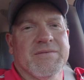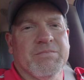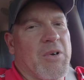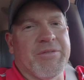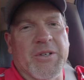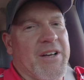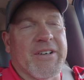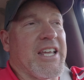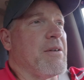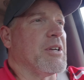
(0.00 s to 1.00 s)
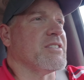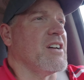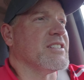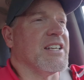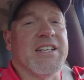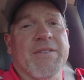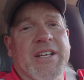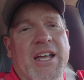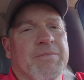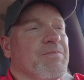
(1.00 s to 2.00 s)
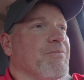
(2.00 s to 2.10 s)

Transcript: muffler never came, exhaust kit never came.